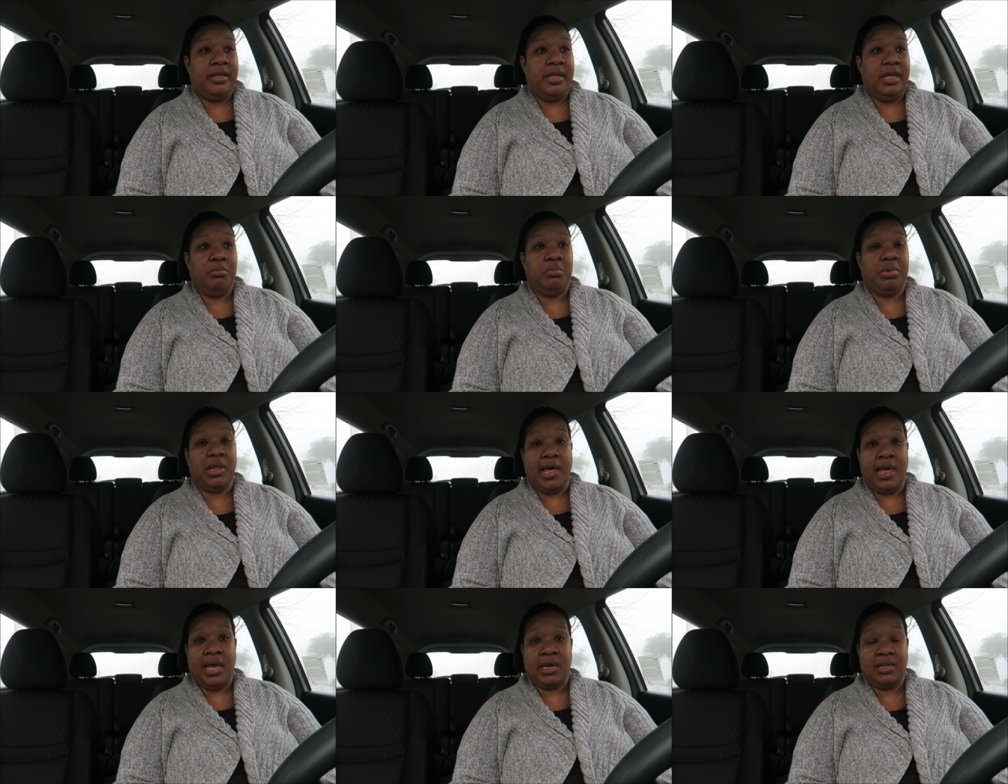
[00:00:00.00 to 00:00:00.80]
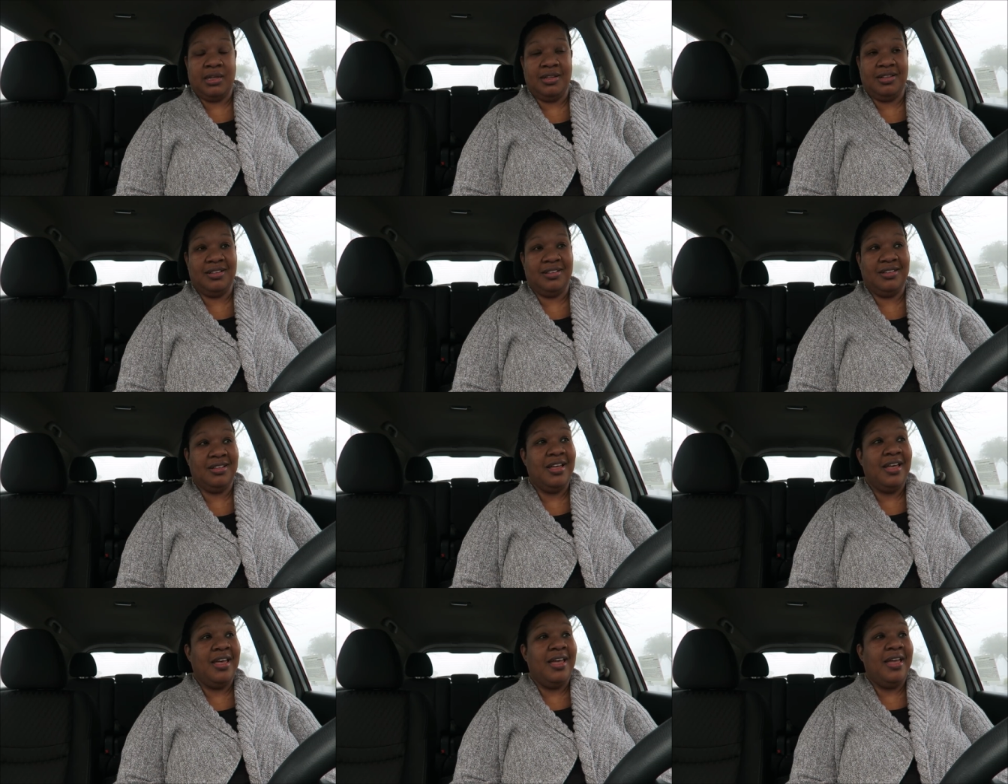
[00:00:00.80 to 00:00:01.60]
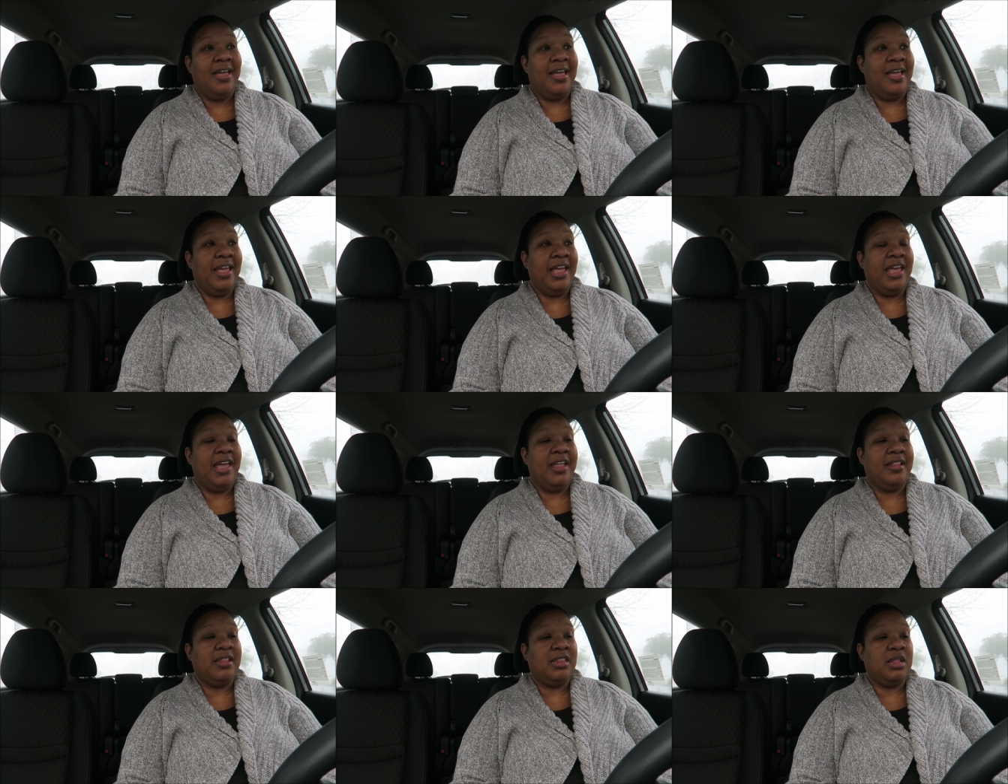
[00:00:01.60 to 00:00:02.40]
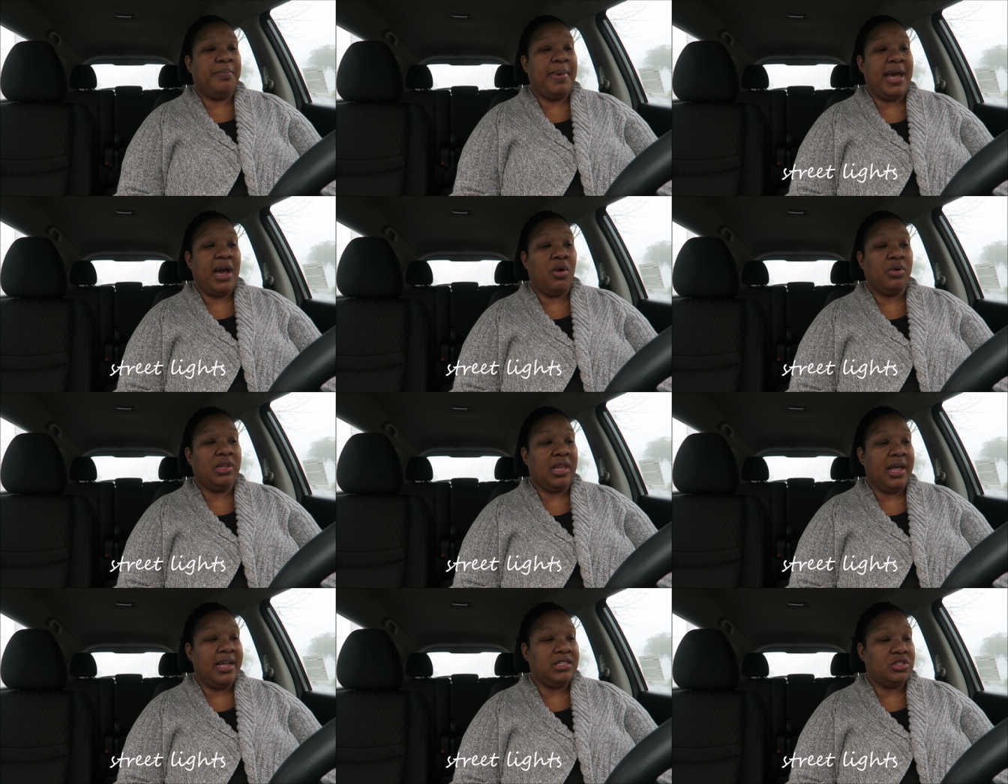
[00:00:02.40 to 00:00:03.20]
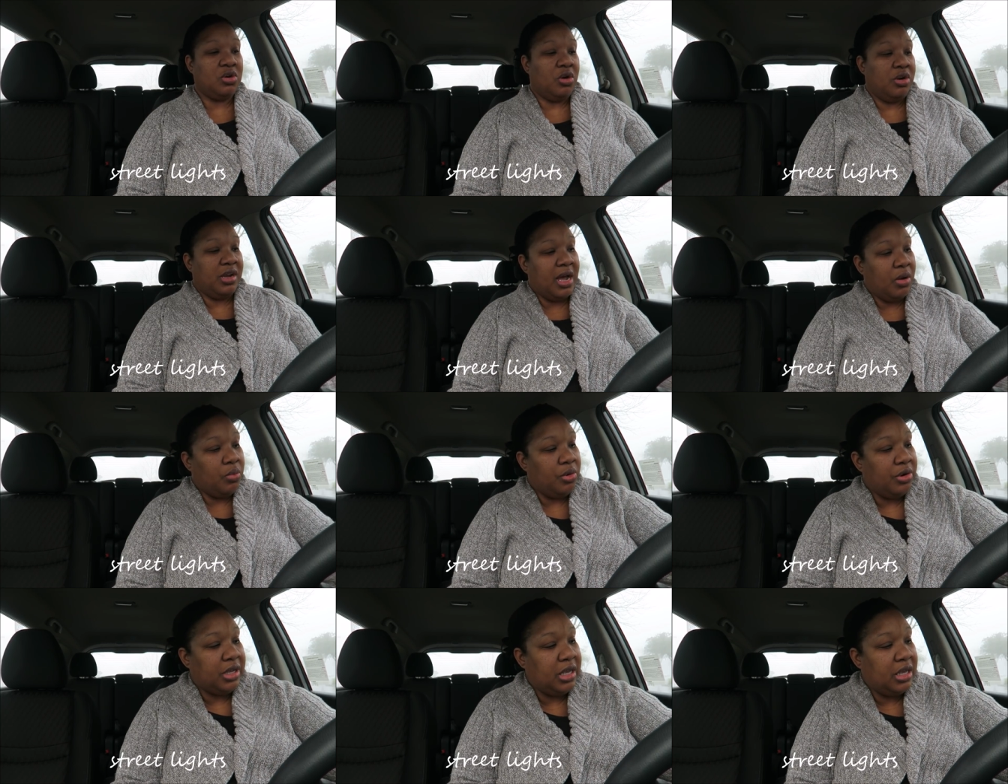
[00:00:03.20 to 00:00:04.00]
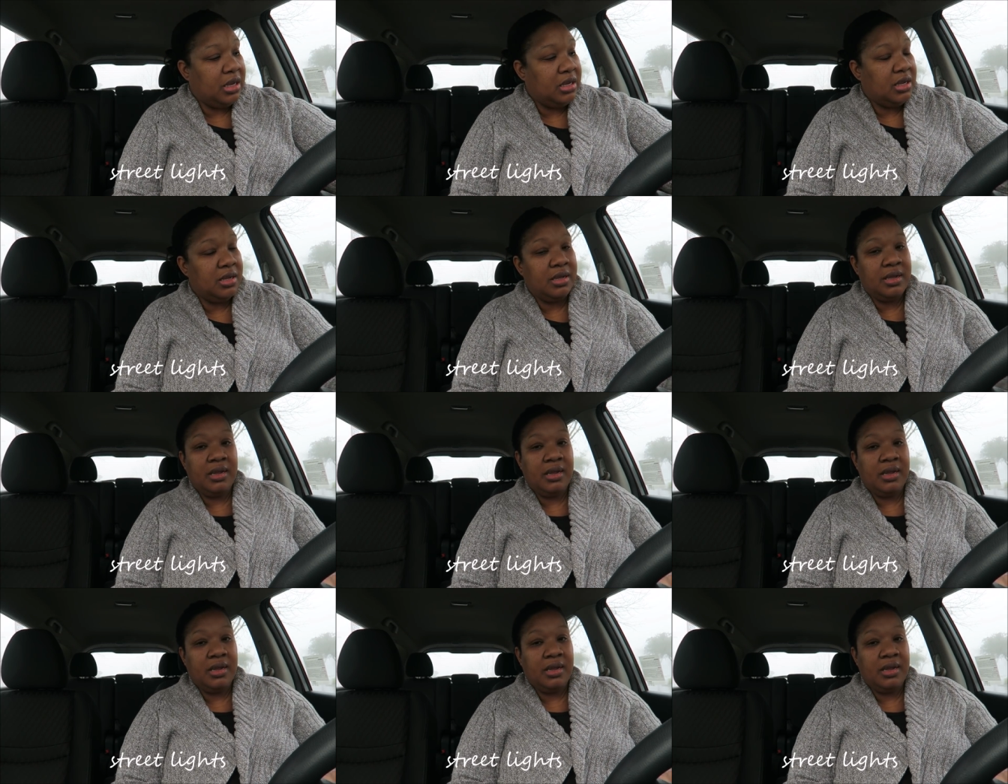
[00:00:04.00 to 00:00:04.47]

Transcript: and black and the power lights are not working.